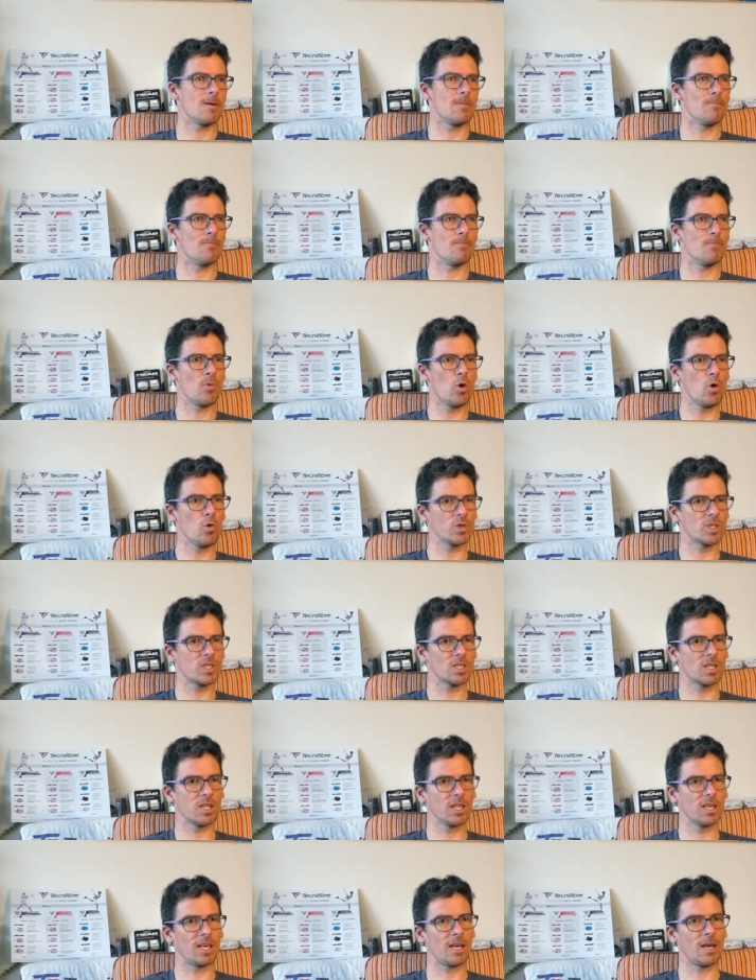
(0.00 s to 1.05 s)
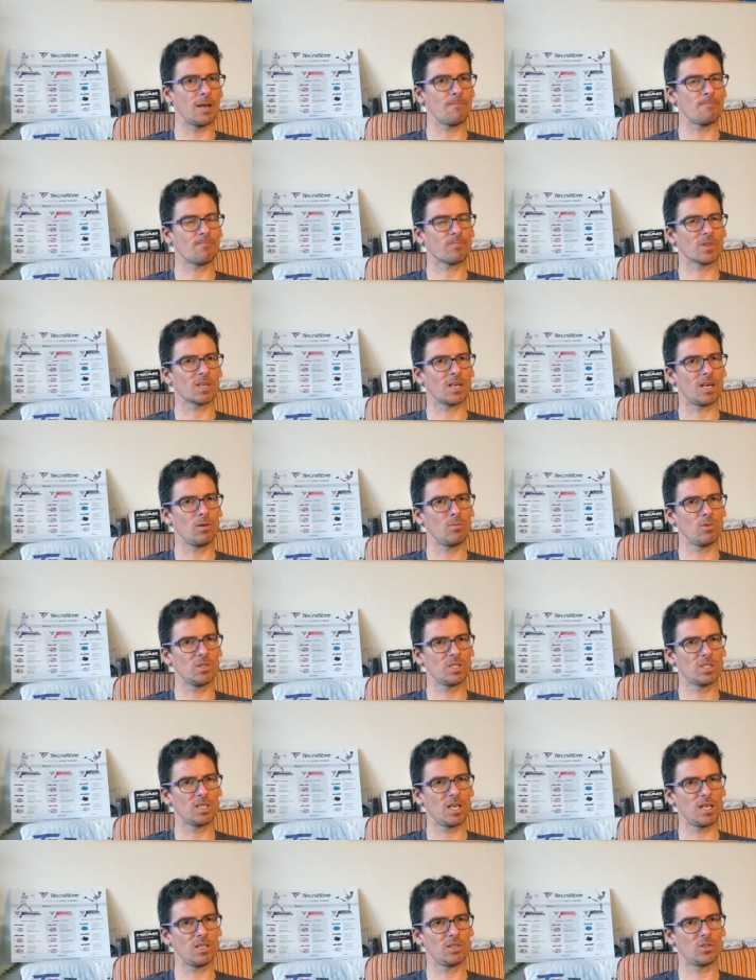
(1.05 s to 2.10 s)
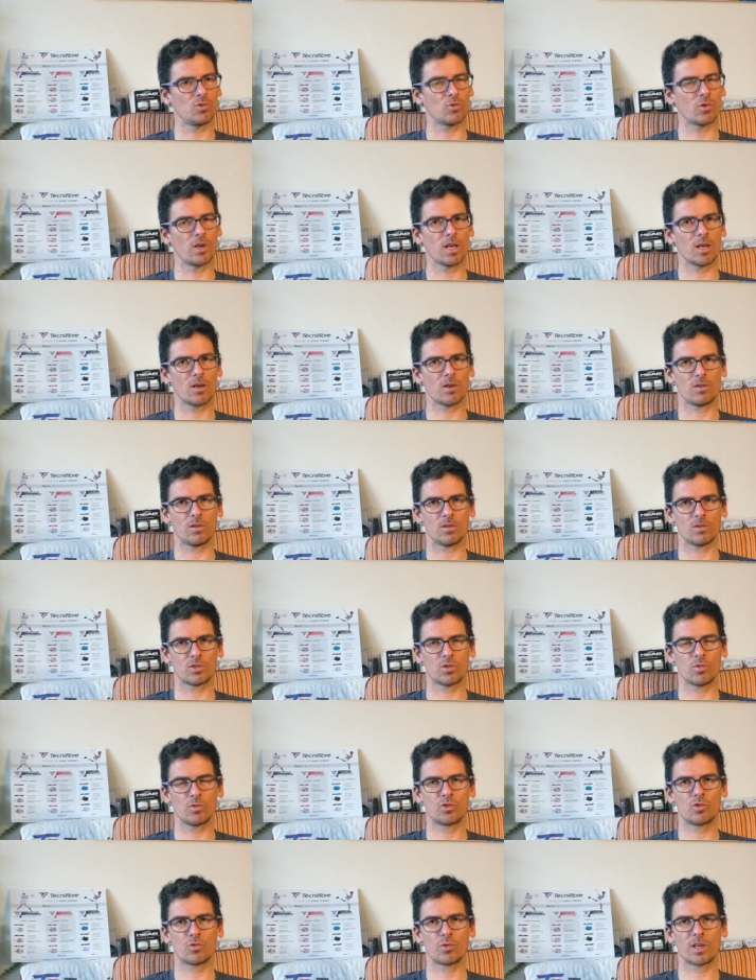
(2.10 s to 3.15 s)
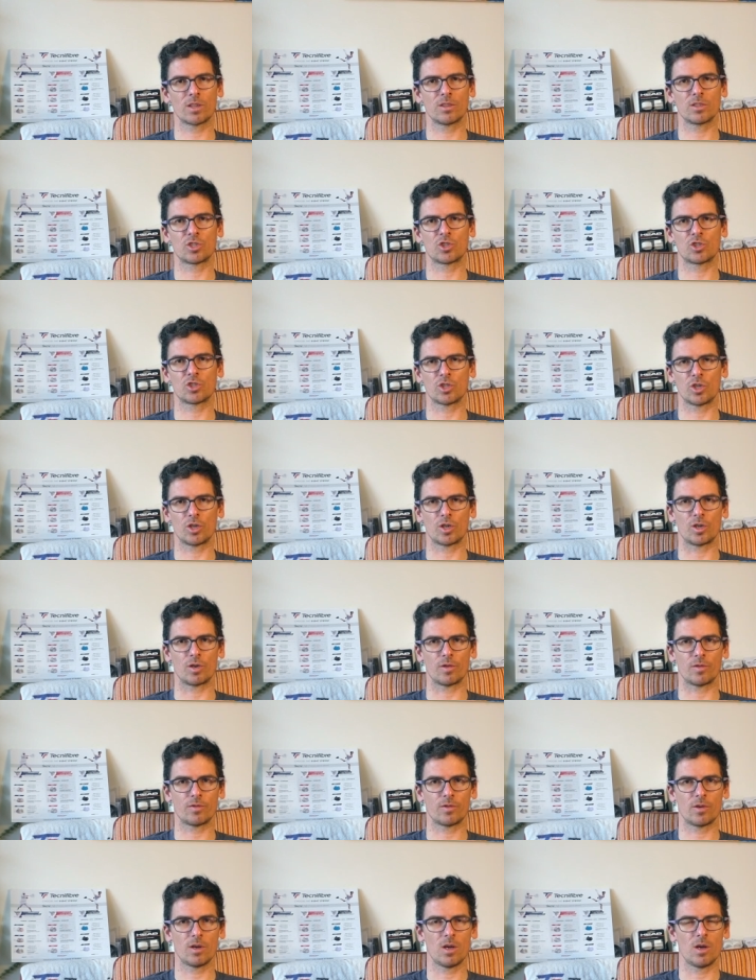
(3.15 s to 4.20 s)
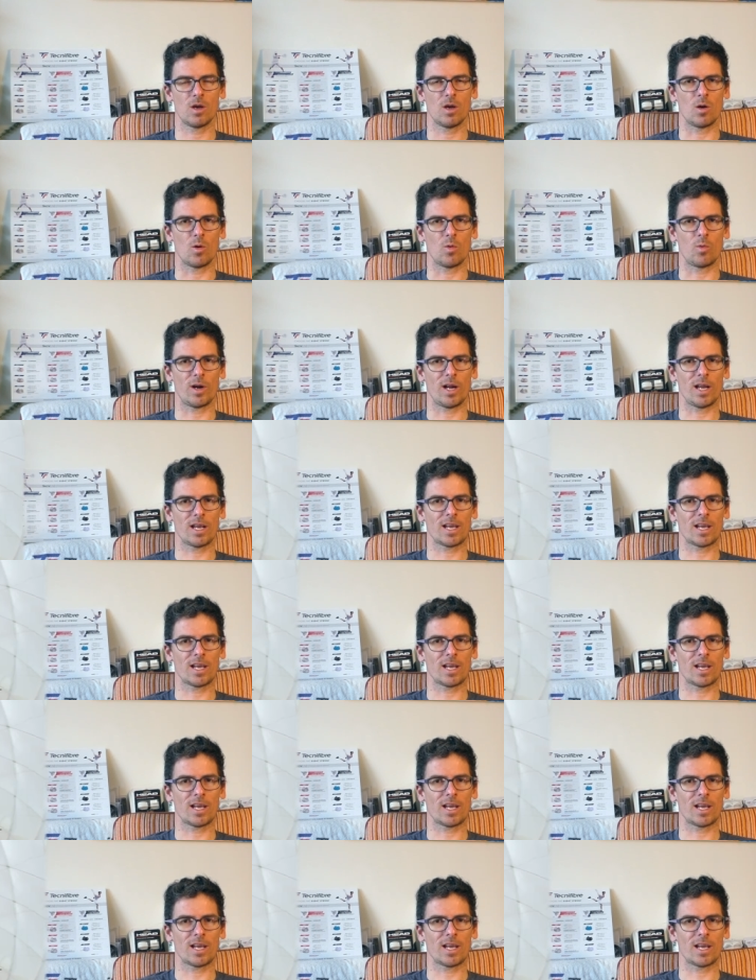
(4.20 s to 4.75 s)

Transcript: mostly i would say during also during the serve where i